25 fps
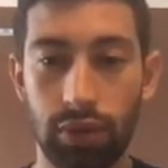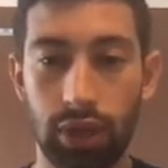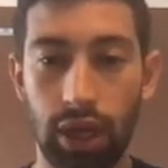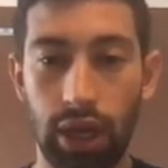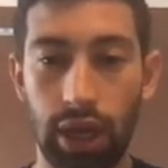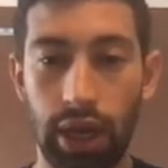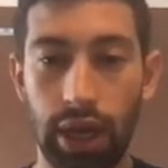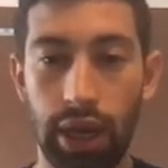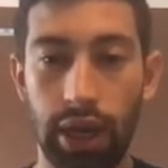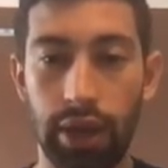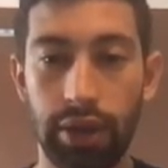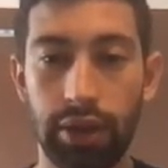
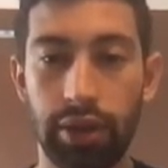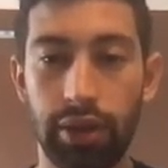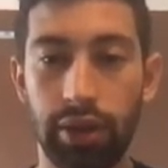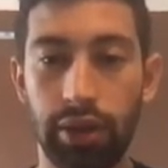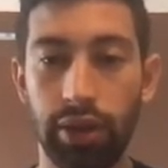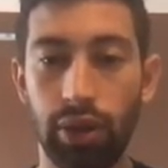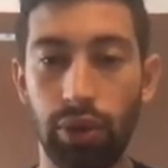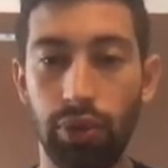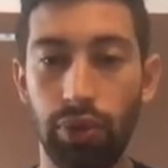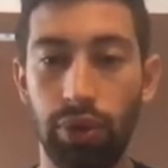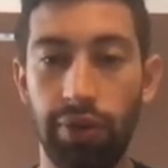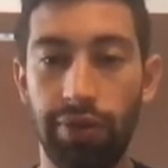and
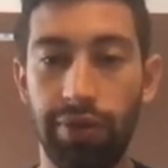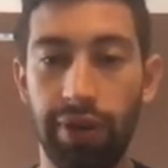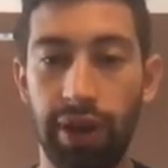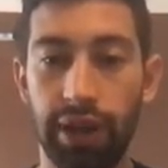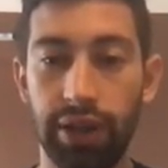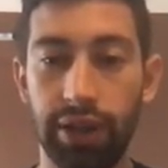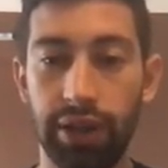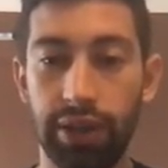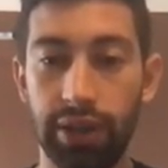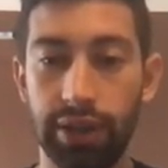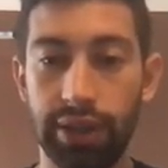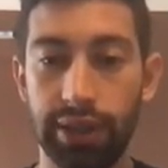you will
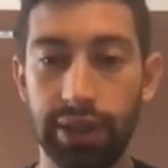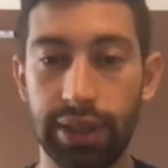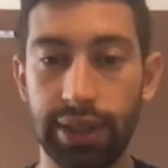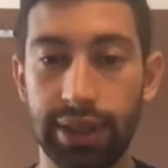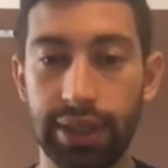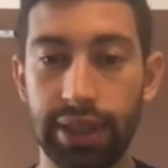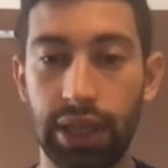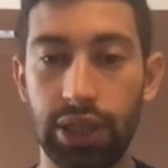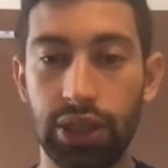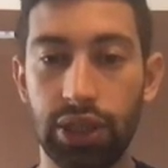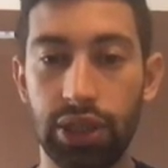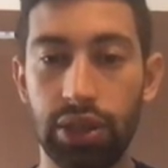find this
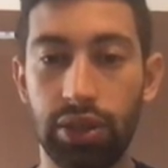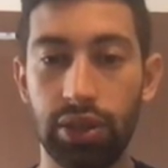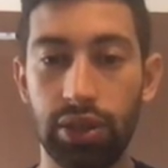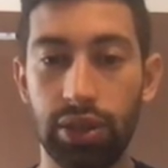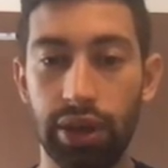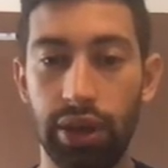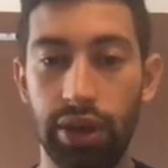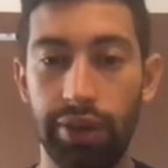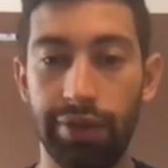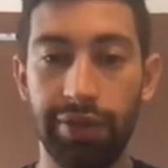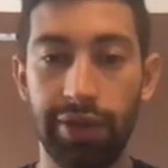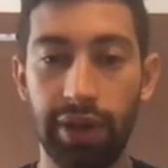extension
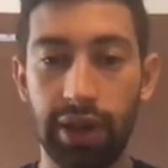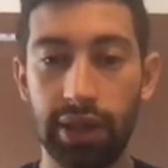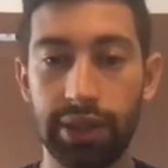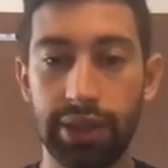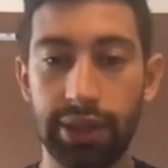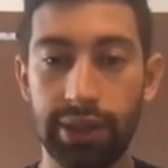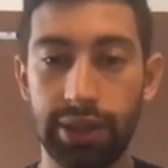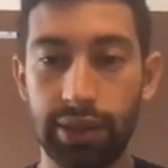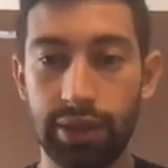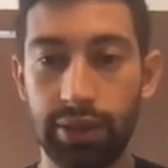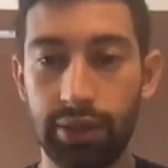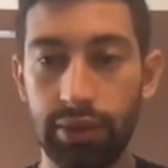really
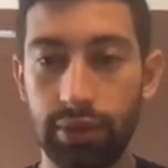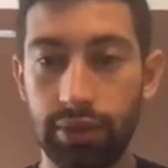fast.